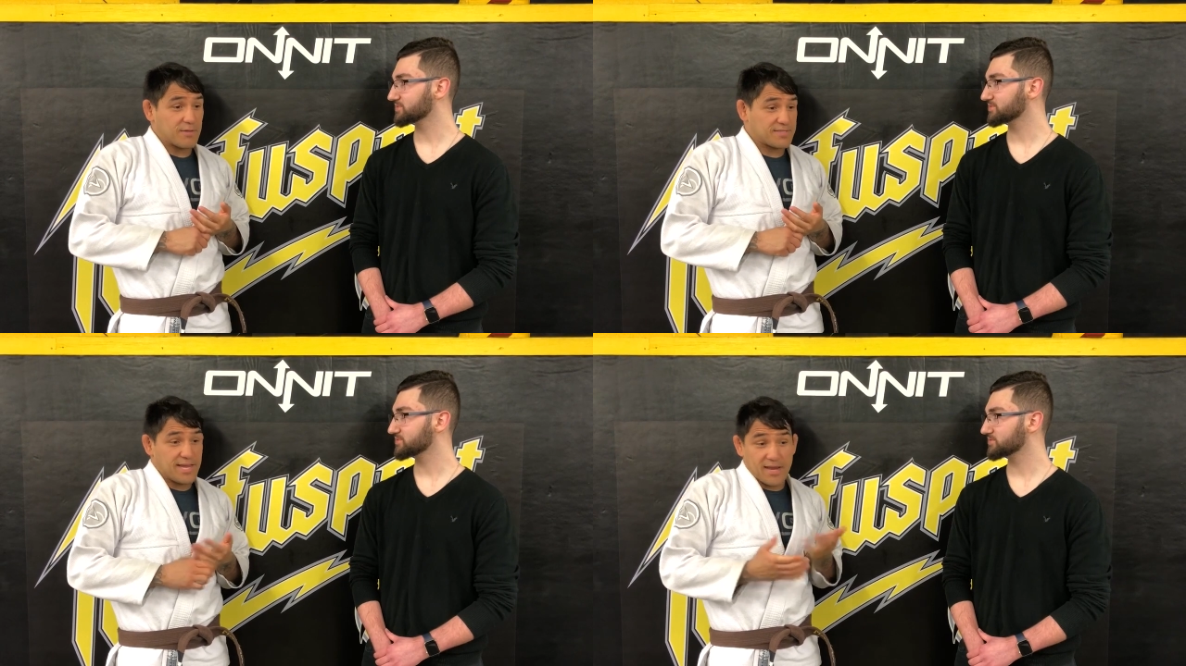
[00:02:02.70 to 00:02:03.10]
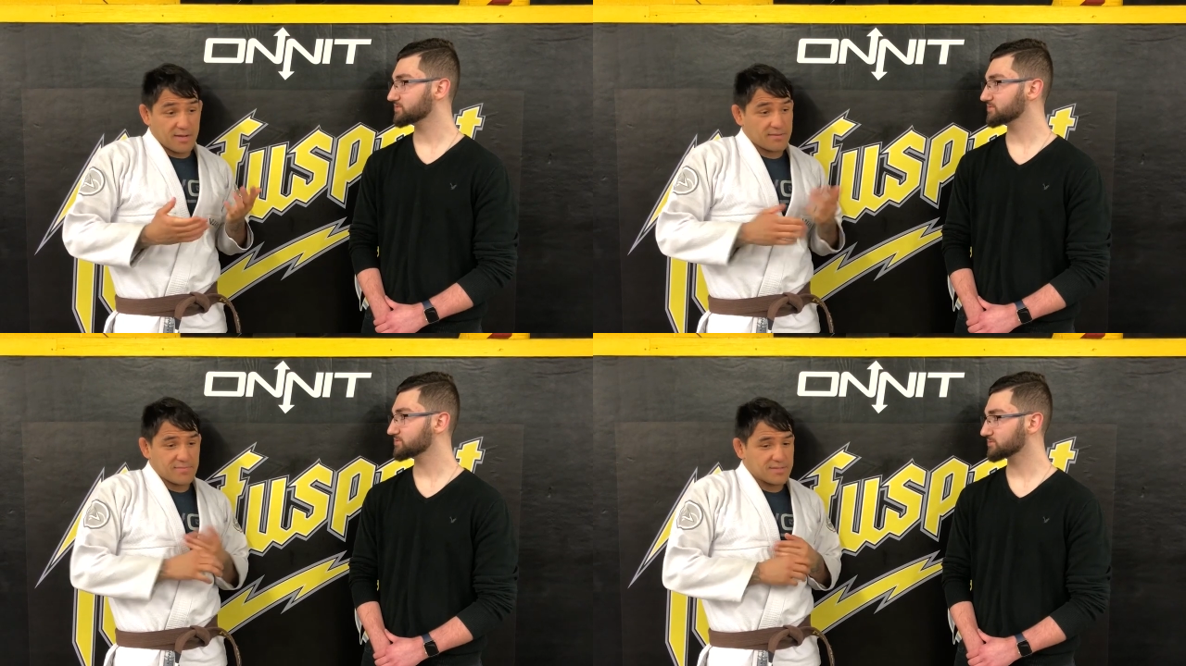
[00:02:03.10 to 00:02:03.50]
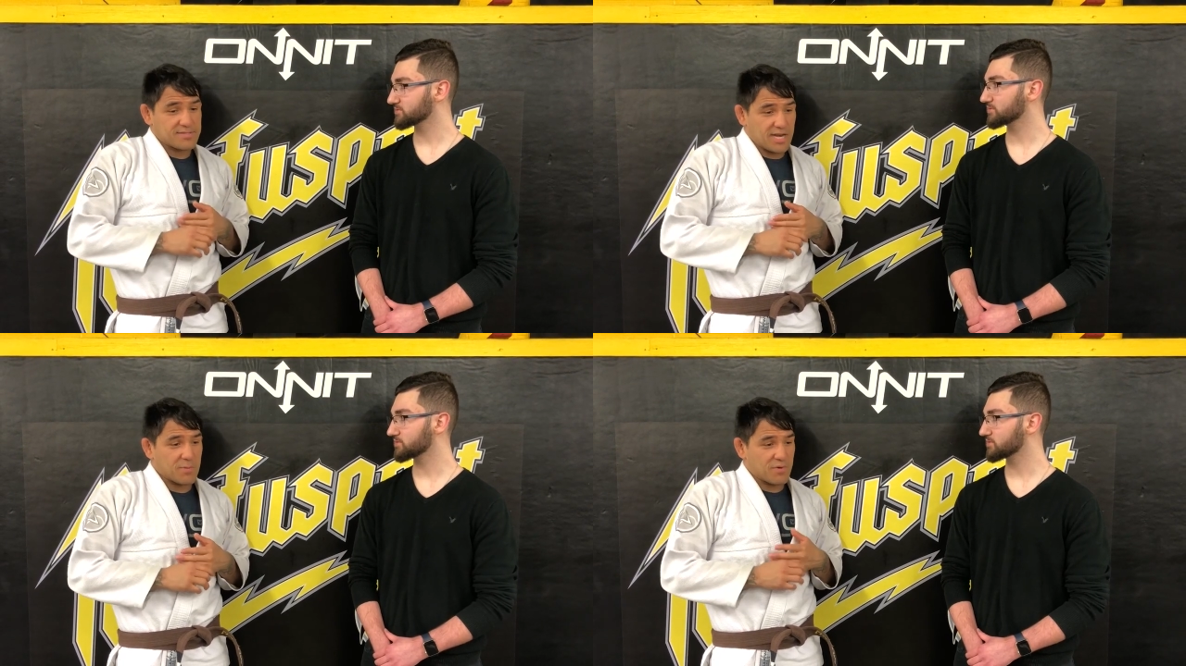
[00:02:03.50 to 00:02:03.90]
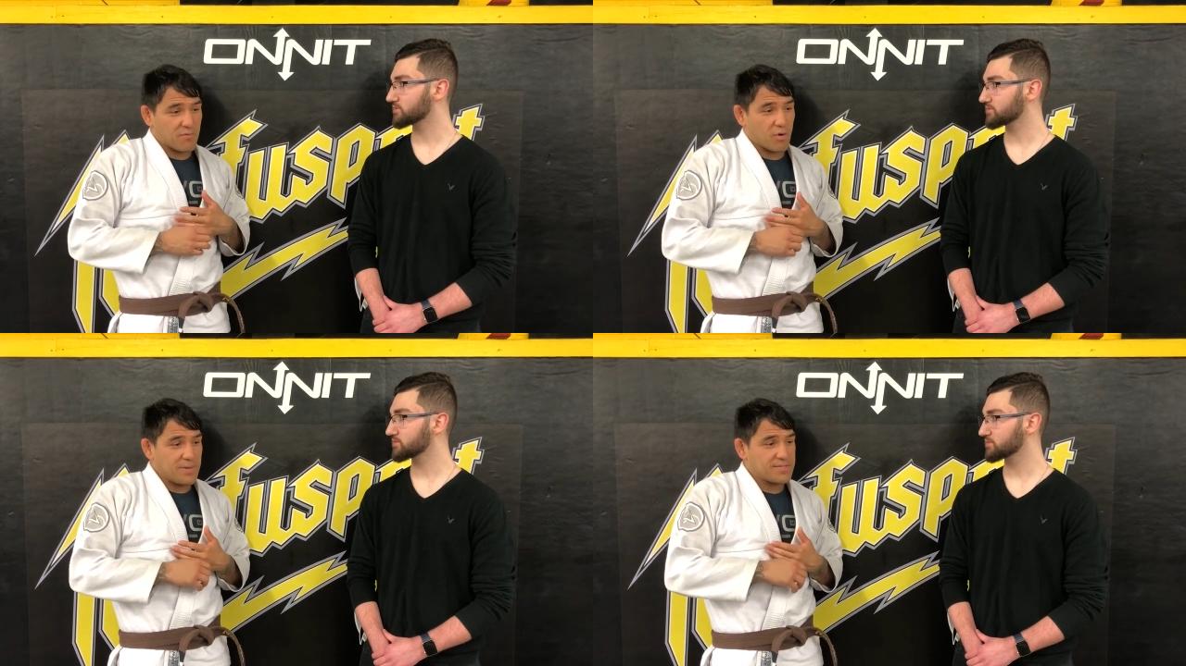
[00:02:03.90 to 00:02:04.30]
Speaker 1: outstanding, outstanding
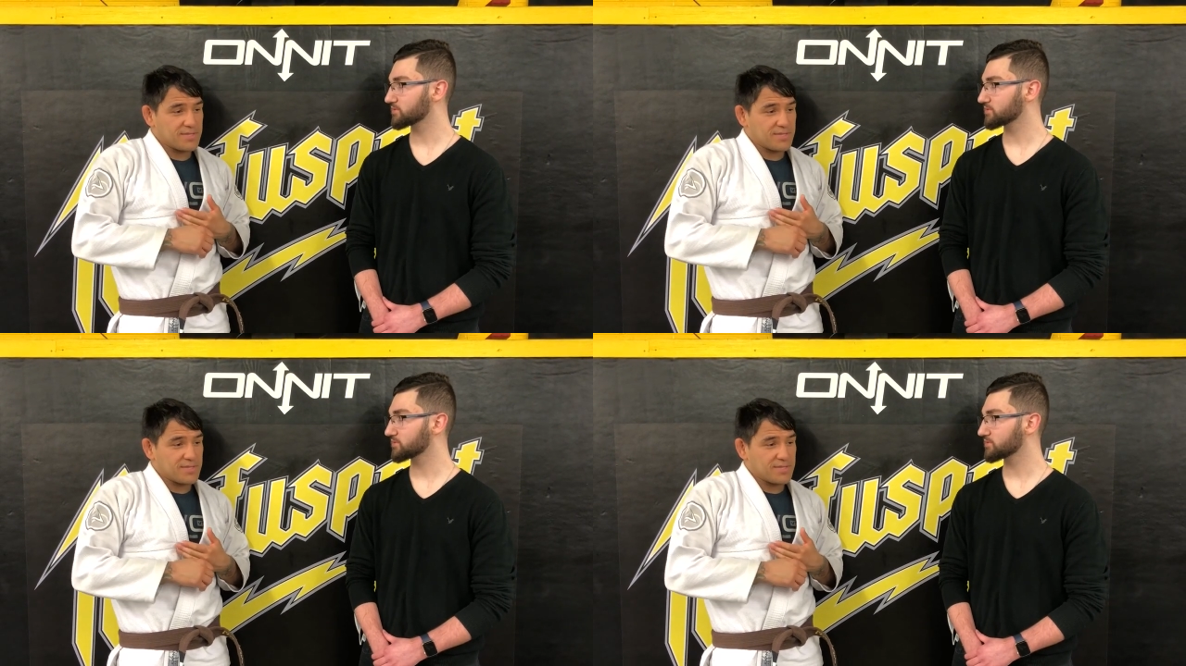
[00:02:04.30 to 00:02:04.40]
performance.